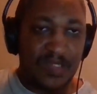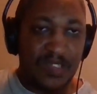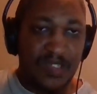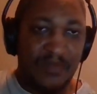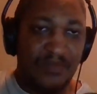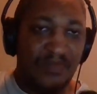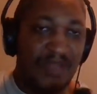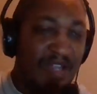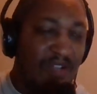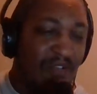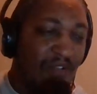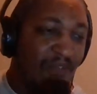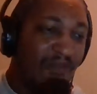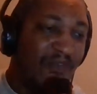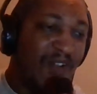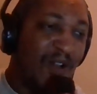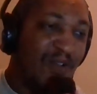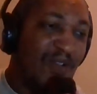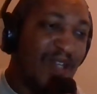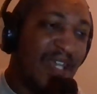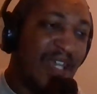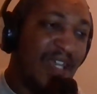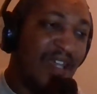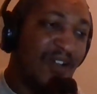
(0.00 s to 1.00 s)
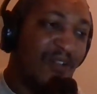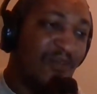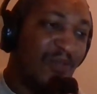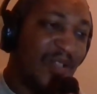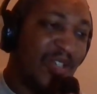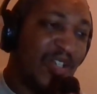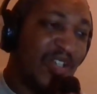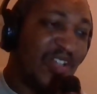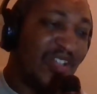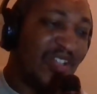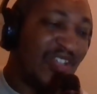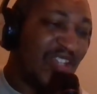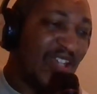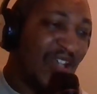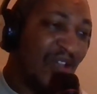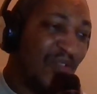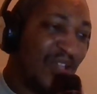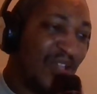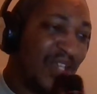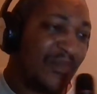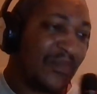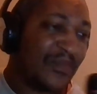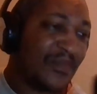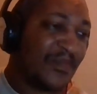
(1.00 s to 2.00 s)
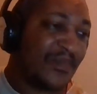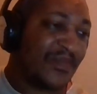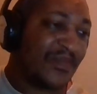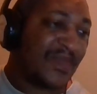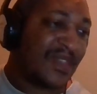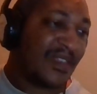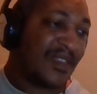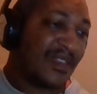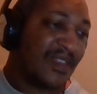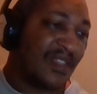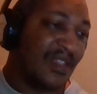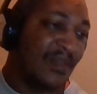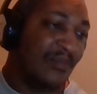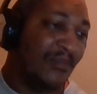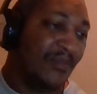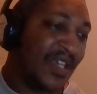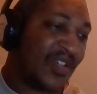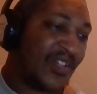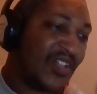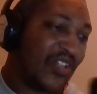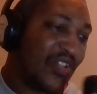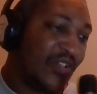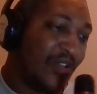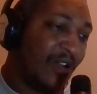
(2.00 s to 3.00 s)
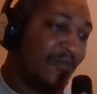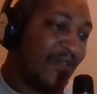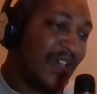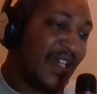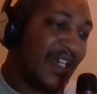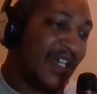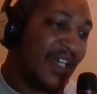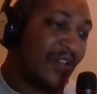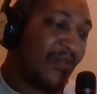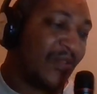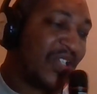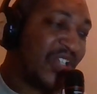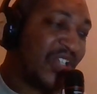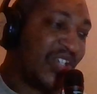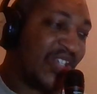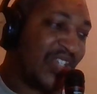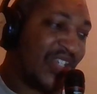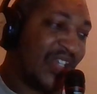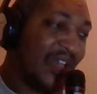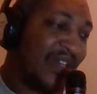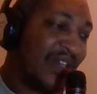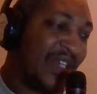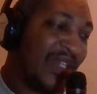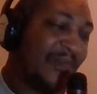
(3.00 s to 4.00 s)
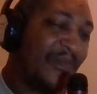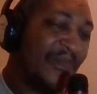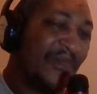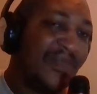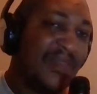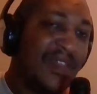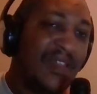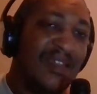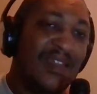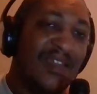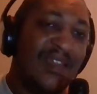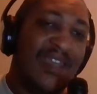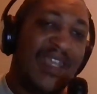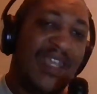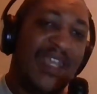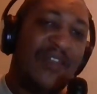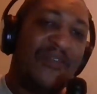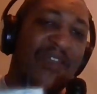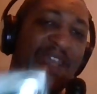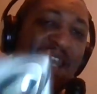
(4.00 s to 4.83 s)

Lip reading: microphone here, which is Sony, the mixer over here, which is Sony, and we